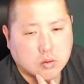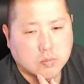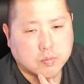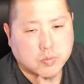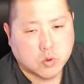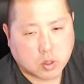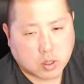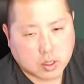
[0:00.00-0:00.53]

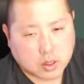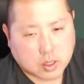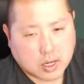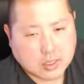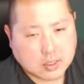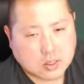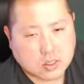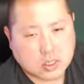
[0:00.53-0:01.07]
What are your
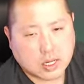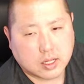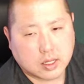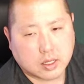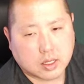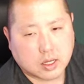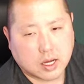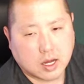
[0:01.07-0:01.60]
thoughts on Stanley
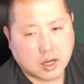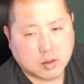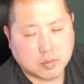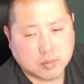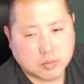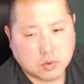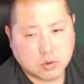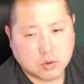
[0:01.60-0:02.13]
Cup?